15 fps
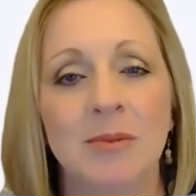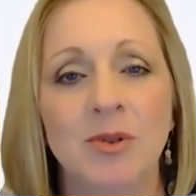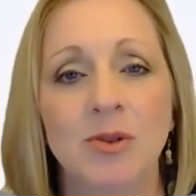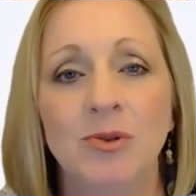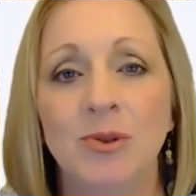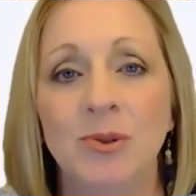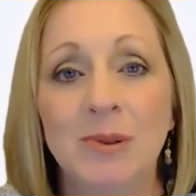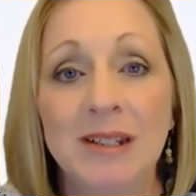
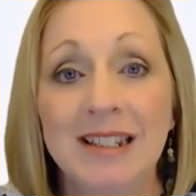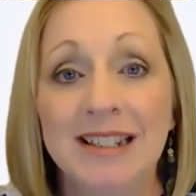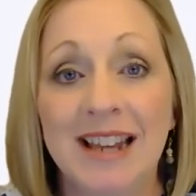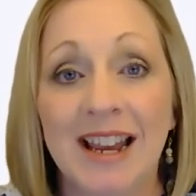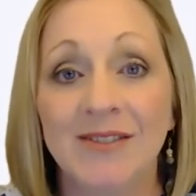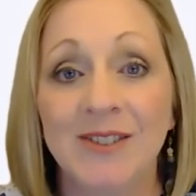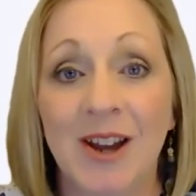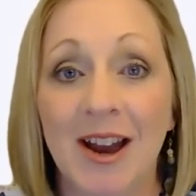You do need
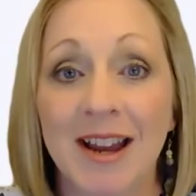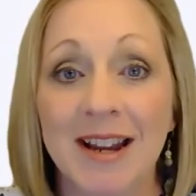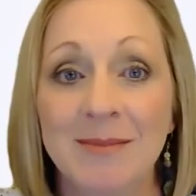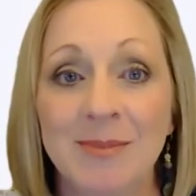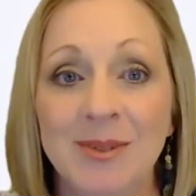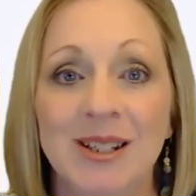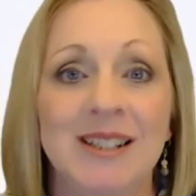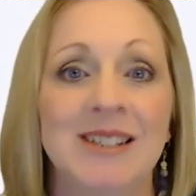to have
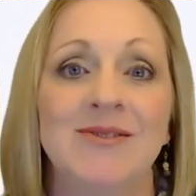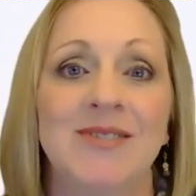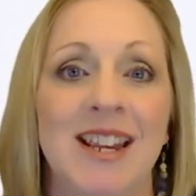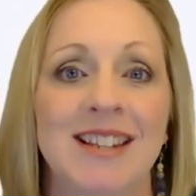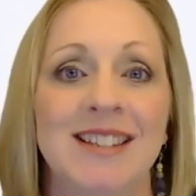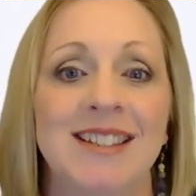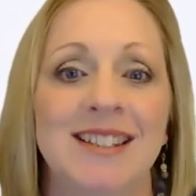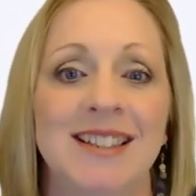time to
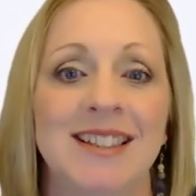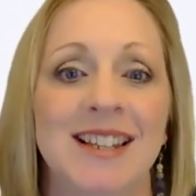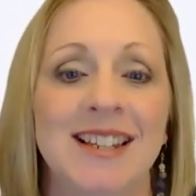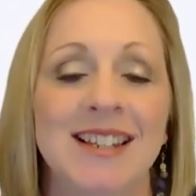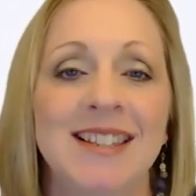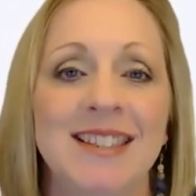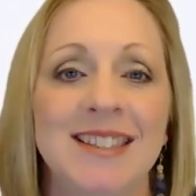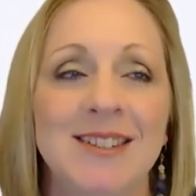invest in
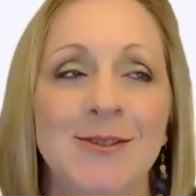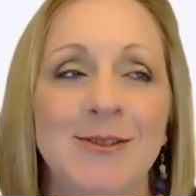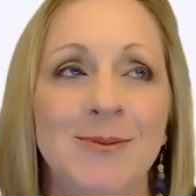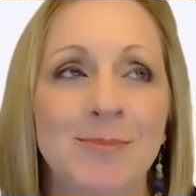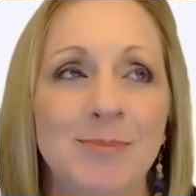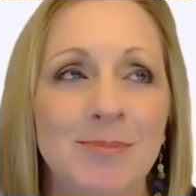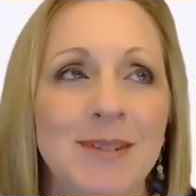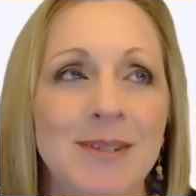this. You
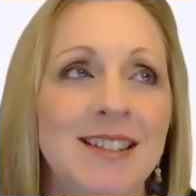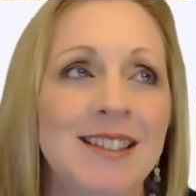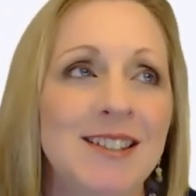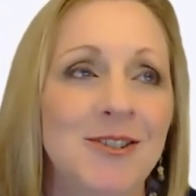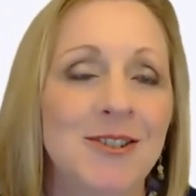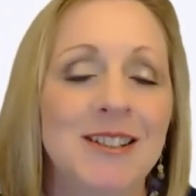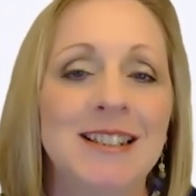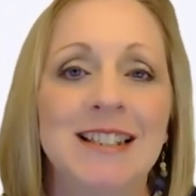don't
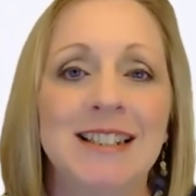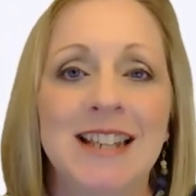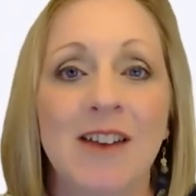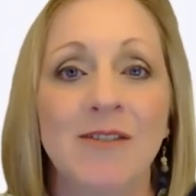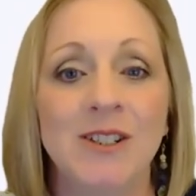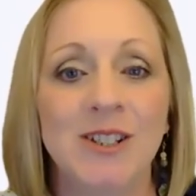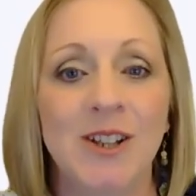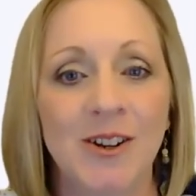necessarily need to
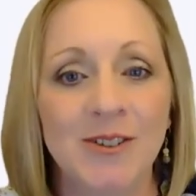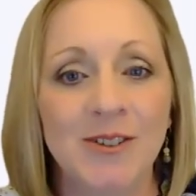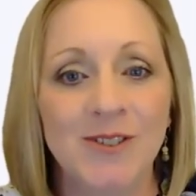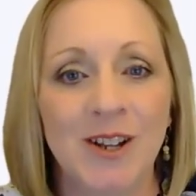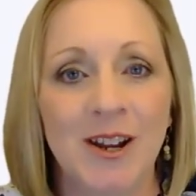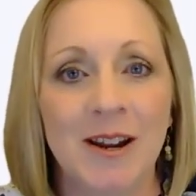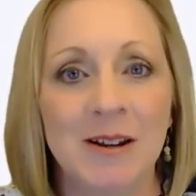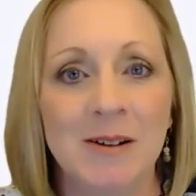have a ton
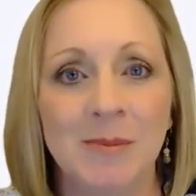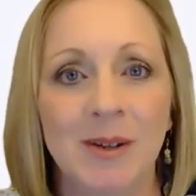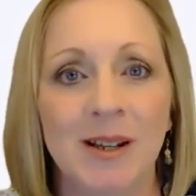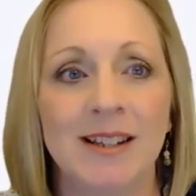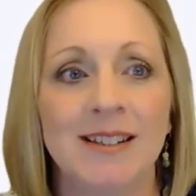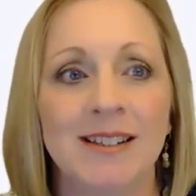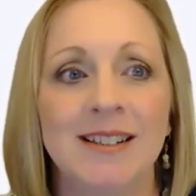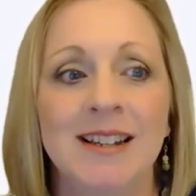of time.
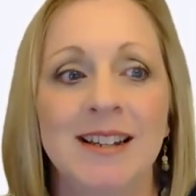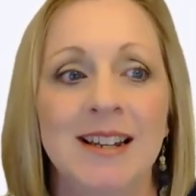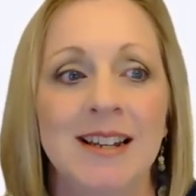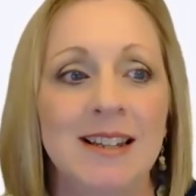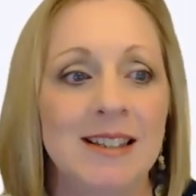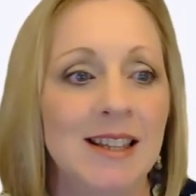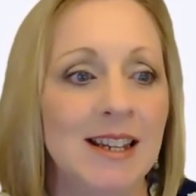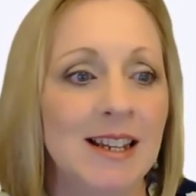And
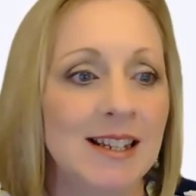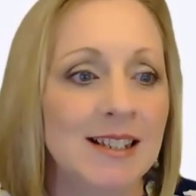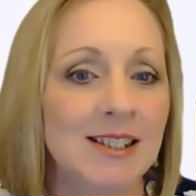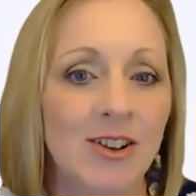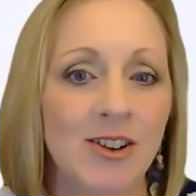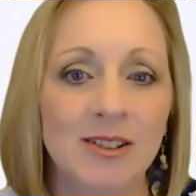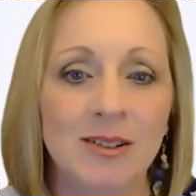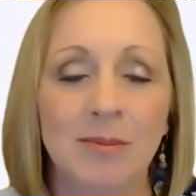like I
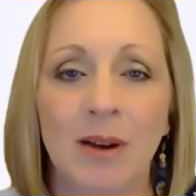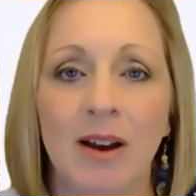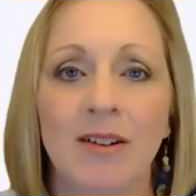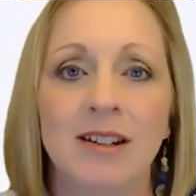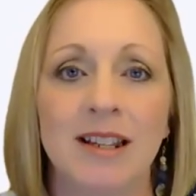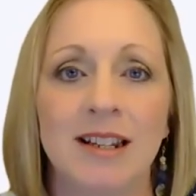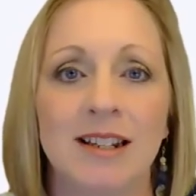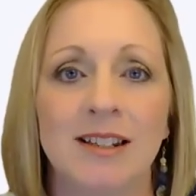talked
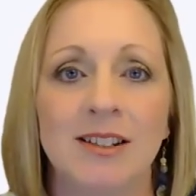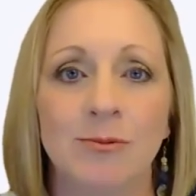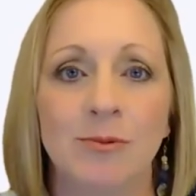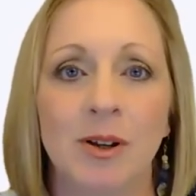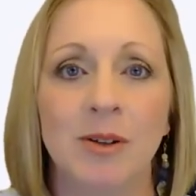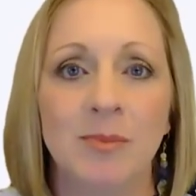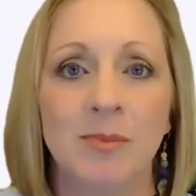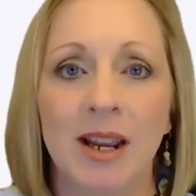about, it is
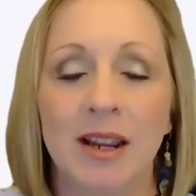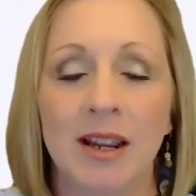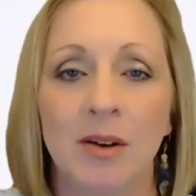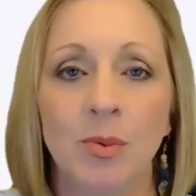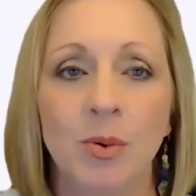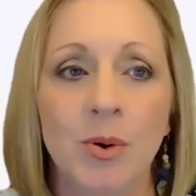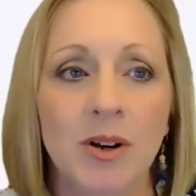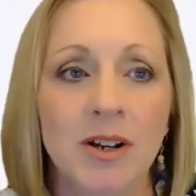run by
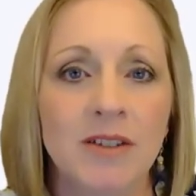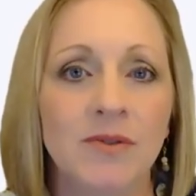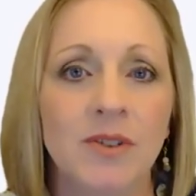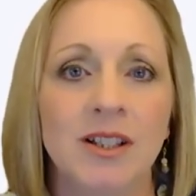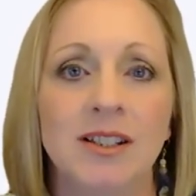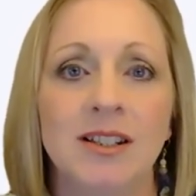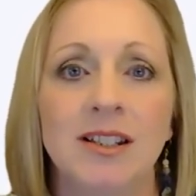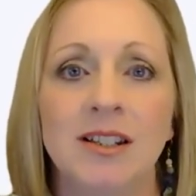a board and
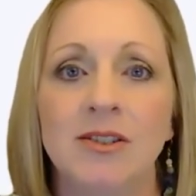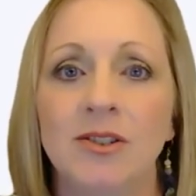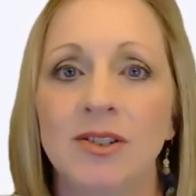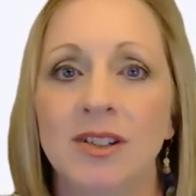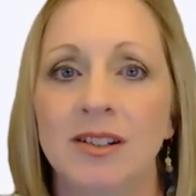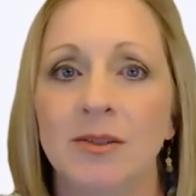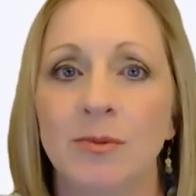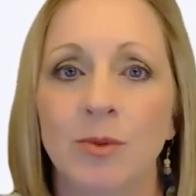
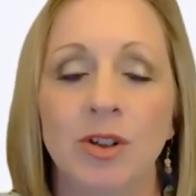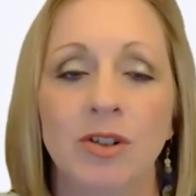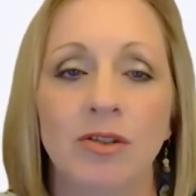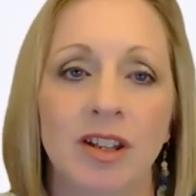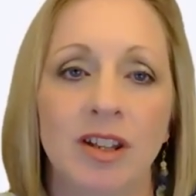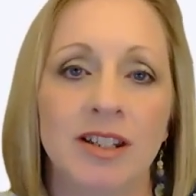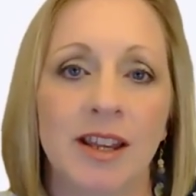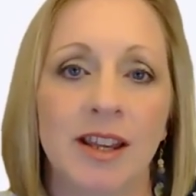volunteers, and the more
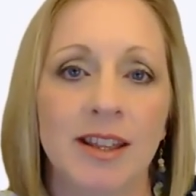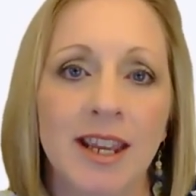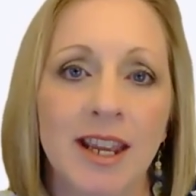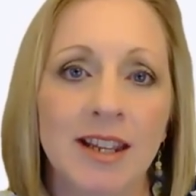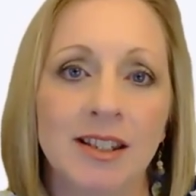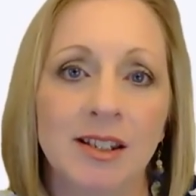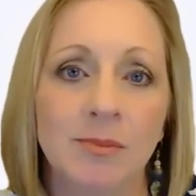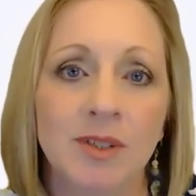you can
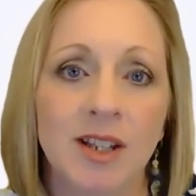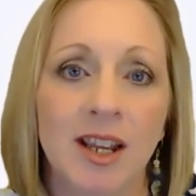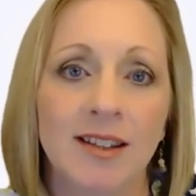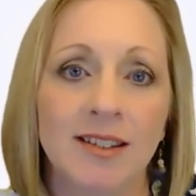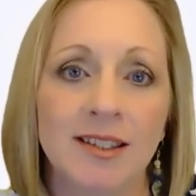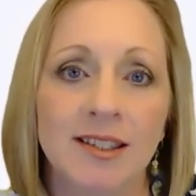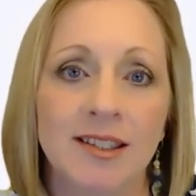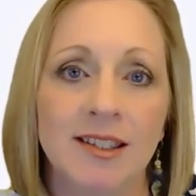delegate some
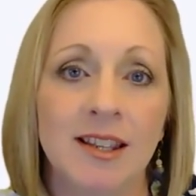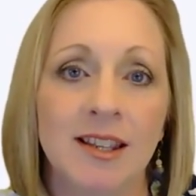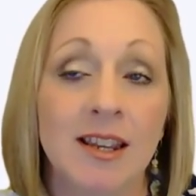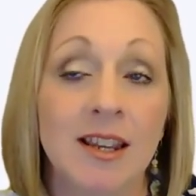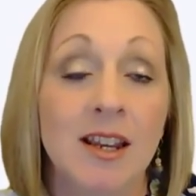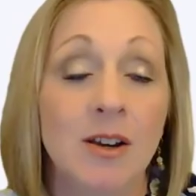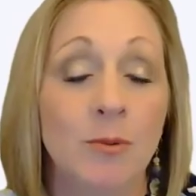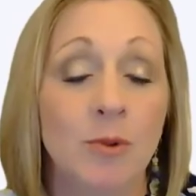tasks
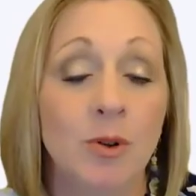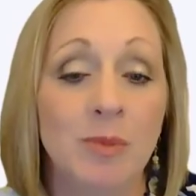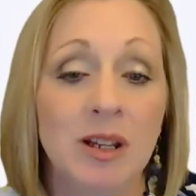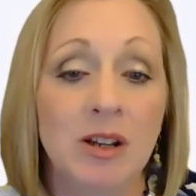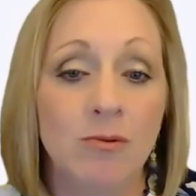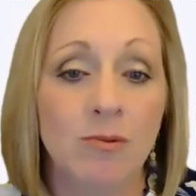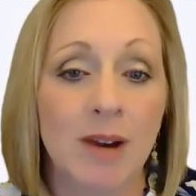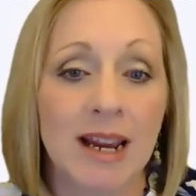would
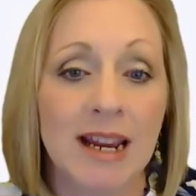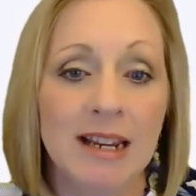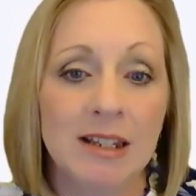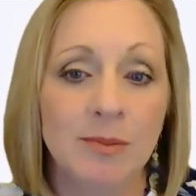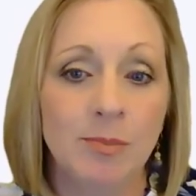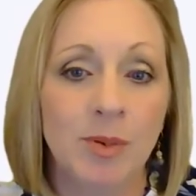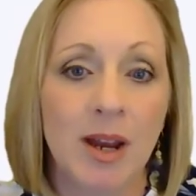be great.